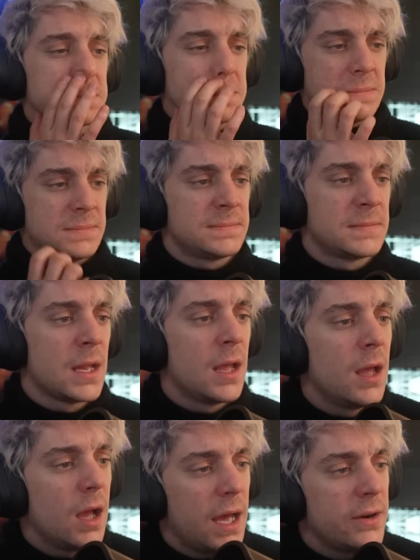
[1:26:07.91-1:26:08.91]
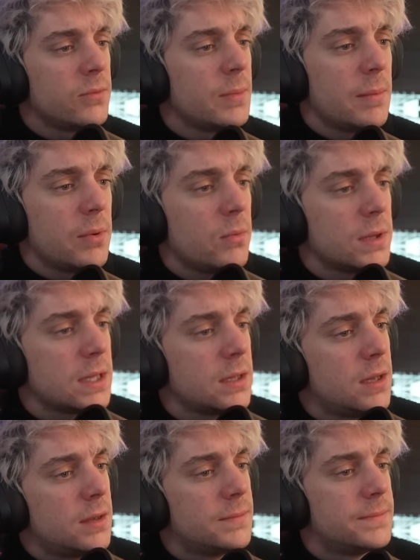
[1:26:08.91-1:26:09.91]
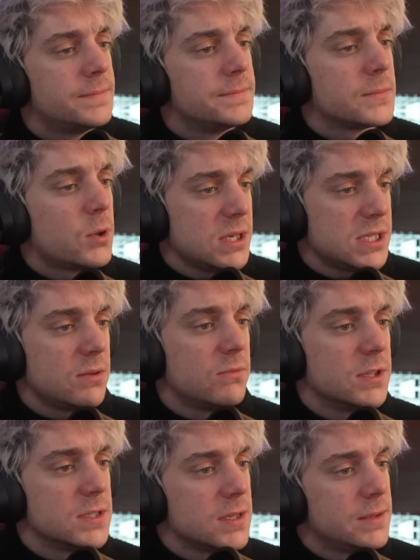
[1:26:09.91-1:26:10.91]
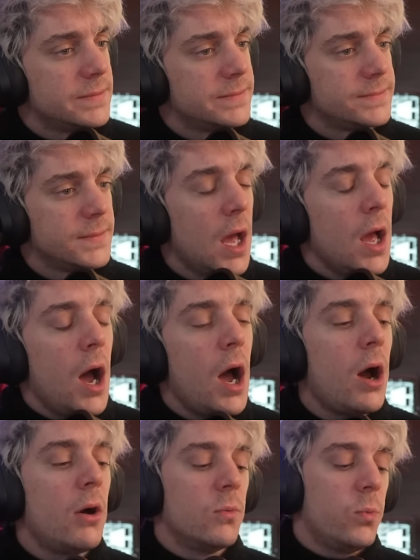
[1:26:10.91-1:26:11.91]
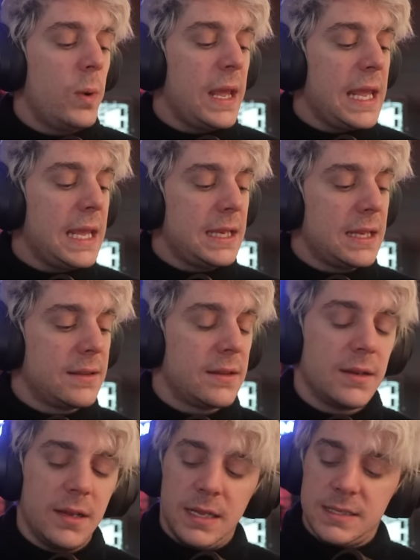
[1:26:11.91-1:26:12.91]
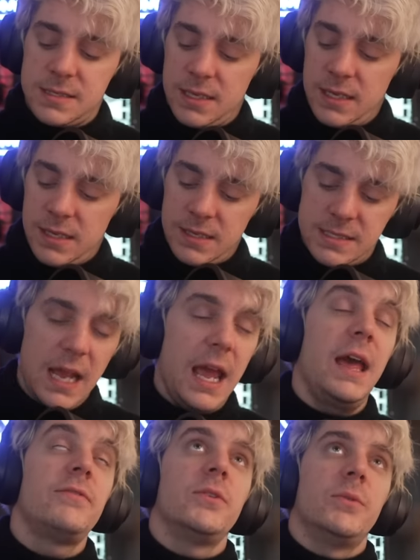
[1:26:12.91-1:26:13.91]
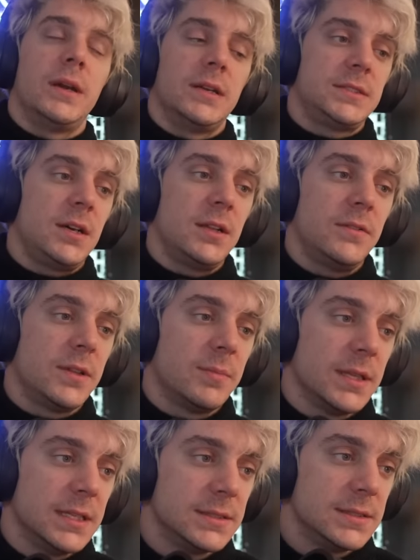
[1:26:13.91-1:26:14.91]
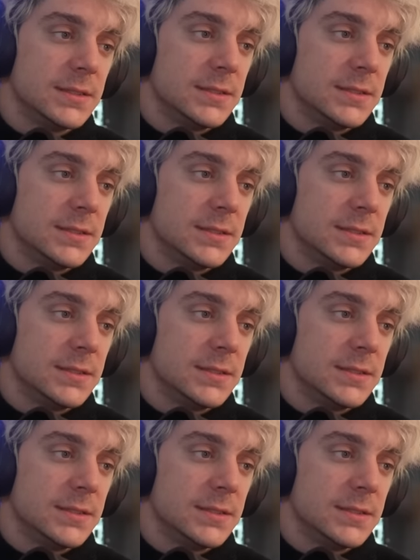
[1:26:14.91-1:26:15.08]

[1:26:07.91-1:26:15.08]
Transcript: I don't remember what the question was. Oh, weed in there. It's everywhere. It's all over the place.